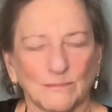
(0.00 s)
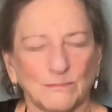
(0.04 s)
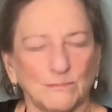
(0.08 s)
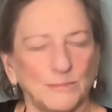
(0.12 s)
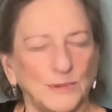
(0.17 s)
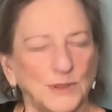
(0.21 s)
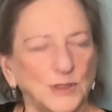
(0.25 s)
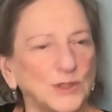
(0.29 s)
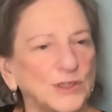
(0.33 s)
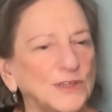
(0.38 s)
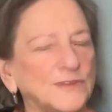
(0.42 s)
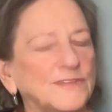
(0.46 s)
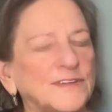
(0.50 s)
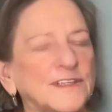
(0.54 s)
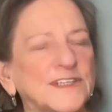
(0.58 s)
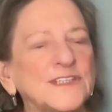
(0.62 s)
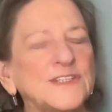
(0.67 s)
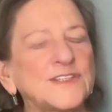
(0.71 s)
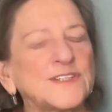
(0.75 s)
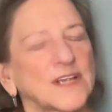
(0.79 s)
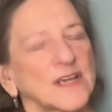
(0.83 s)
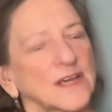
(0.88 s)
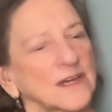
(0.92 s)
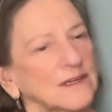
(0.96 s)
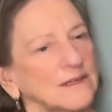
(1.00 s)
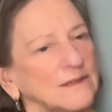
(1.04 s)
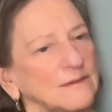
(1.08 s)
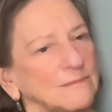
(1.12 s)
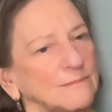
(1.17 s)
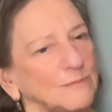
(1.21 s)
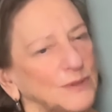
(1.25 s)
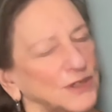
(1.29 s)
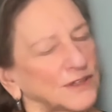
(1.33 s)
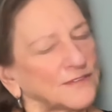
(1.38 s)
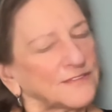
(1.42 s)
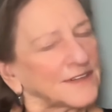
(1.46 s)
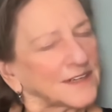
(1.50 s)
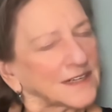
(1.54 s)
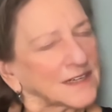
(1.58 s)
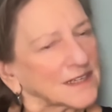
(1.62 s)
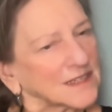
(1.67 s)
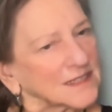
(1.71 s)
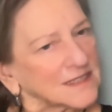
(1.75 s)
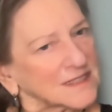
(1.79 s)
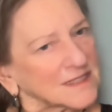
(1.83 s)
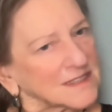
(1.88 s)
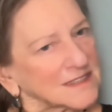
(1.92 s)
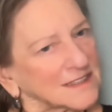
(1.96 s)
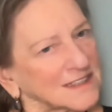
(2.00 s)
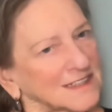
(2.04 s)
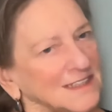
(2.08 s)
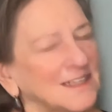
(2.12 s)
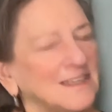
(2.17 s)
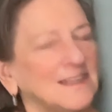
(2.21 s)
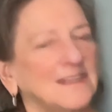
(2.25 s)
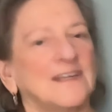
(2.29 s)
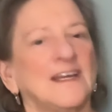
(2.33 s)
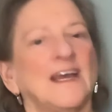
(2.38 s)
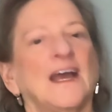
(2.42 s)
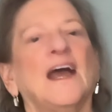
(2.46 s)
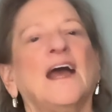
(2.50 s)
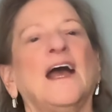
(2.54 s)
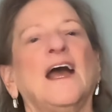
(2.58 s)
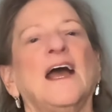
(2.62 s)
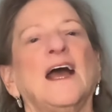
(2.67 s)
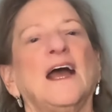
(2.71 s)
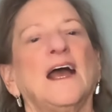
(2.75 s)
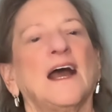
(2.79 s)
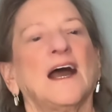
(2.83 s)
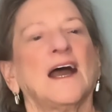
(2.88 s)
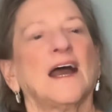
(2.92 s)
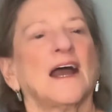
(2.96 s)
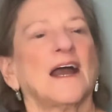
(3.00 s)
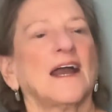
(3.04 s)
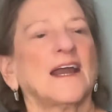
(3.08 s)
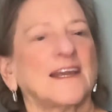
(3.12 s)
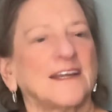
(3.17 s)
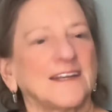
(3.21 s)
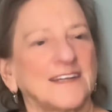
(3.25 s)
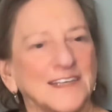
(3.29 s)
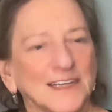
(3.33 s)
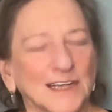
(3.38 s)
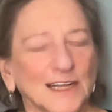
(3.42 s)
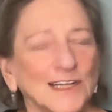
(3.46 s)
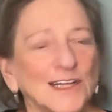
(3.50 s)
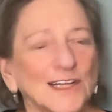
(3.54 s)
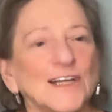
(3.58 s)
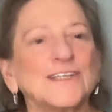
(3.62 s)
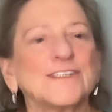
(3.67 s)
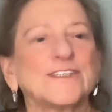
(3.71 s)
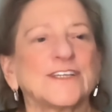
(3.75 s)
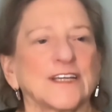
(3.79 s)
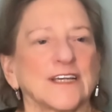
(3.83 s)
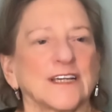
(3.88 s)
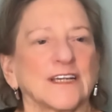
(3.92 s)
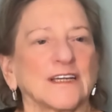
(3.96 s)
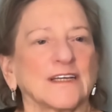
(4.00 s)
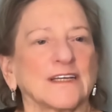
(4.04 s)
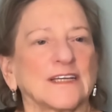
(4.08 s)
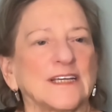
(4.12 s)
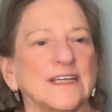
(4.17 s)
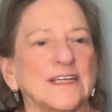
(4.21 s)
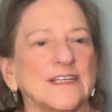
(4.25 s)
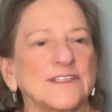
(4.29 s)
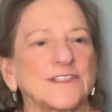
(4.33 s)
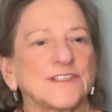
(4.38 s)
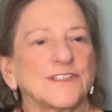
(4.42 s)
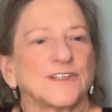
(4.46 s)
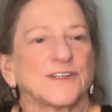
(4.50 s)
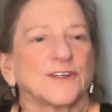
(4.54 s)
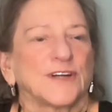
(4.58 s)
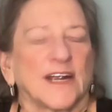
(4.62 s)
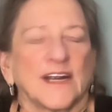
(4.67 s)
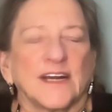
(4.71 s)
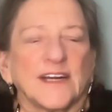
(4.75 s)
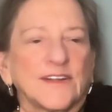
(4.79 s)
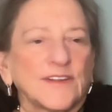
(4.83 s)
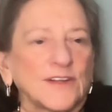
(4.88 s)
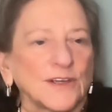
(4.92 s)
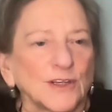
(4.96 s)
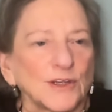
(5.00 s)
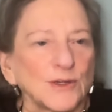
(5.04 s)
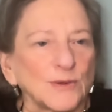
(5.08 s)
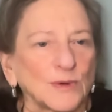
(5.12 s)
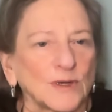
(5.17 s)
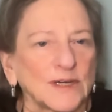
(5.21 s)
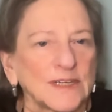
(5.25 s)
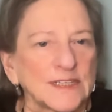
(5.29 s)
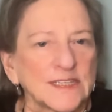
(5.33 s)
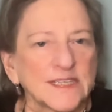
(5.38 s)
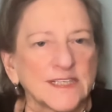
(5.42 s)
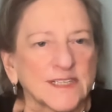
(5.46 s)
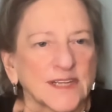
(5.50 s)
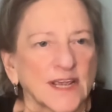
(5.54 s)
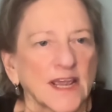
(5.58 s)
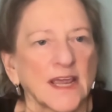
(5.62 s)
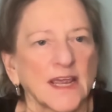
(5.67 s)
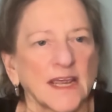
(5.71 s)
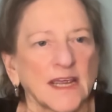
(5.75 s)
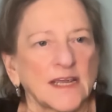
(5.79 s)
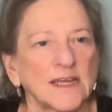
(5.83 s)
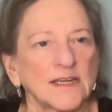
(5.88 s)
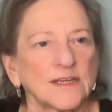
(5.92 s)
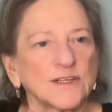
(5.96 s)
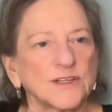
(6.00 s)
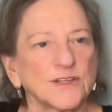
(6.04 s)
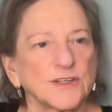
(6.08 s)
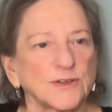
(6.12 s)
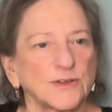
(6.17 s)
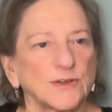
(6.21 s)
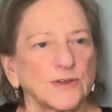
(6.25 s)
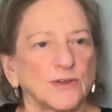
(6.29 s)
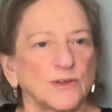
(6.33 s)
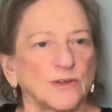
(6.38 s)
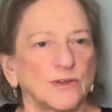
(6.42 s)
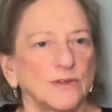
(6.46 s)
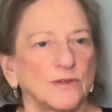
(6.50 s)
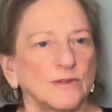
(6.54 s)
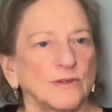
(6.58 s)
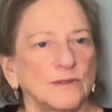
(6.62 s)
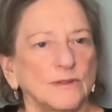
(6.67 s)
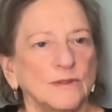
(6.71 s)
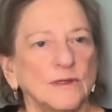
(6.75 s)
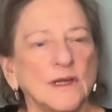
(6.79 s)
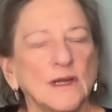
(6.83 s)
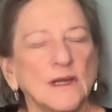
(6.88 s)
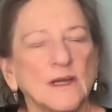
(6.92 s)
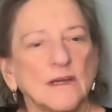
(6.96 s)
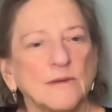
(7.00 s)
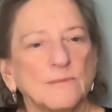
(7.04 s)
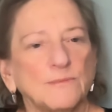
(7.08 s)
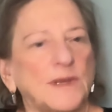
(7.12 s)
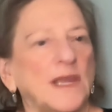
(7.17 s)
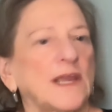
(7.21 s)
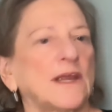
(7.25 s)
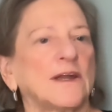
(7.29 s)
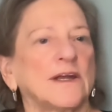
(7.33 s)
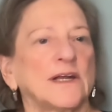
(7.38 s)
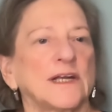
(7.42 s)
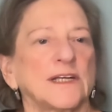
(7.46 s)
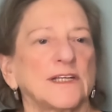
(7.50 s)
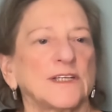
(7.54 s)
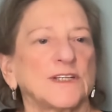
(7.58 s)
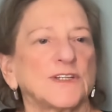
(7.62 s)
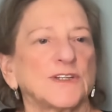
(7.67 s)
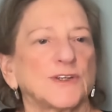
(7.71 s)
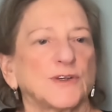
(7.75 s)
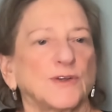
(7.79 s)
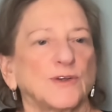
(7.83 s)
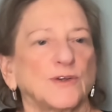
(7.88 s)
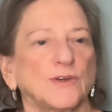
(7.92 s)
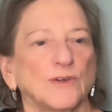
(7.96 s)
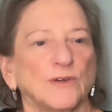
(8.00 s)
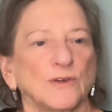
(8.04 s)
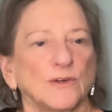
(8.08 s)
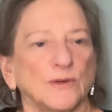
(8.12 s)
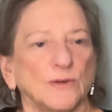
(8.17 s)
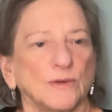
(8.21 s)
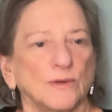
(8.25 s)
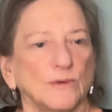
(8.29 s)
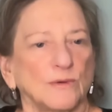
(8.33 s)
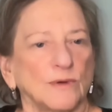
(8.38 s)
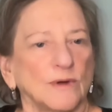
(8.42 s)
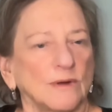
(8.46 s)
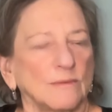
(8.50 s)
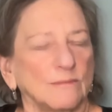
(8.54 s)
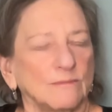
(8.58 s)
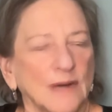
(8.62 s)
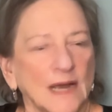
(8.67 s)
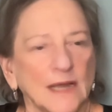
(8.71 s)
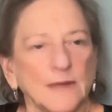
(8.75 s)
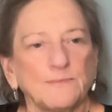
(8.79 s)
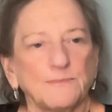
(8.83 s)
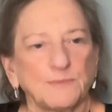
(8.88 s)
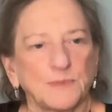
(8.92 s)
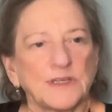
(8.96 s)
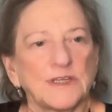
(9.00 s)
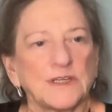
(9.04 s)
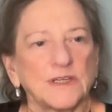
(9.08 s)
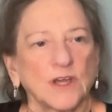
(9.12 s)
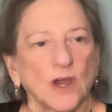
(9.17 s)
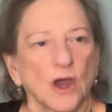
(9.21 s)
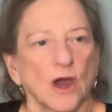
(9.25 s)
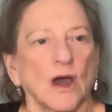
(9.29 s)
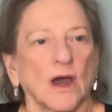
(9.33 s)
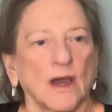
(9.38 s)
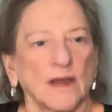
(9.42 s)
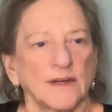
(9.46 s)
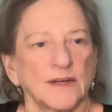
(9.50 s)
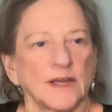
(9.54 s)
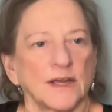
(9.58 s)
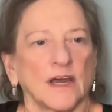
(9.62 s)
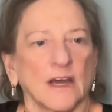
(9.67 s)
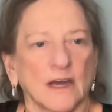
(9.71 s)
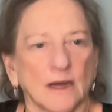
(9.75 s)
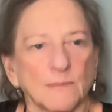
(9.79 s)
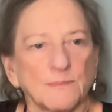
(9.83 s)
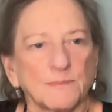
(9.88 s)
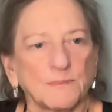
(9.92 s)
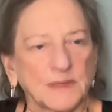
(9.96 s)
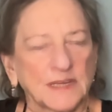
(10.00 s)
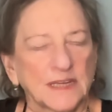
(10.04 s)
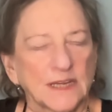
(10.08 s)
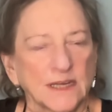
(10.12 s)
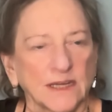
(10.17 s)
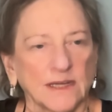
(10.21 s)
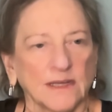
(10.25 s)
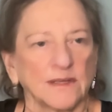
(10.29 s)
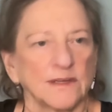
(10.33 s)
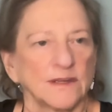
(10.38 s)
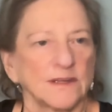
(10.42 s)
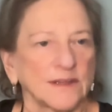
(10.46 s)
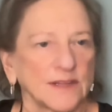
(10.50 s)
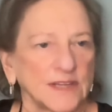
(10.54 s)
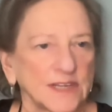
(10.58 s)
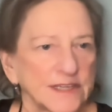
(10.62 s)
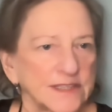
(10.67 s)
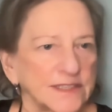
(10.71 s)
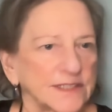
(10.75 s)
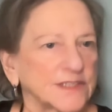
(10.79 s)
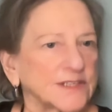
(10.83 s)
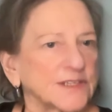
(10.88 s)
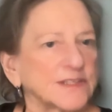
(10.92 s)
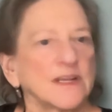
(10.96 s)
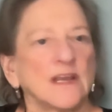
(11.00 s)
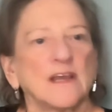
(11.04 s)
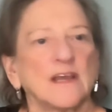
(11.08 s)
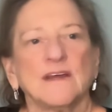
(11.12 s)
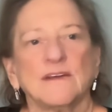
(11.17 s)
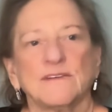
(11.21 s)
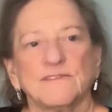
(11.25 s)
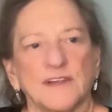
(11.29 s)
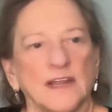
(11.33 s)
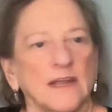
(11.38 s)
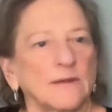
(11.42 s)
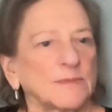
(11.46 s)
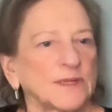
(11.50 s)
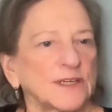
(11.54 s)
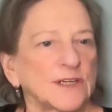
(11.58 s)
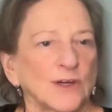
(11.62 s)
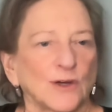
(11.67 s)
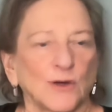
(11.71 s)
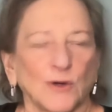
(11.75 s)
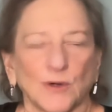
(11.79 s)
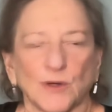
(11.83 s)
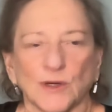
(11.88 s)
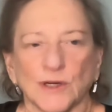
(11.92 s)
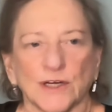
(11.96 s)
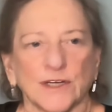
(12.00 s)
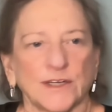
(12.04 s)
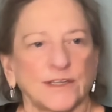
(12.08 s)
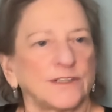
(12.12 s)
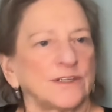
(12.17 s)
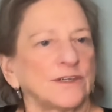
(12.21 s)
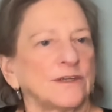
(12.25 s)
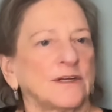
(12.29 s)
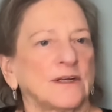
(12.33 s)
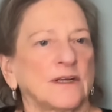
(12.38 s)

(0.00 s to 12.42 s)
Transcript: Beautifully said. Perfect. All right. In closing, is there anything you want to say to parents who might be caught up in this family court,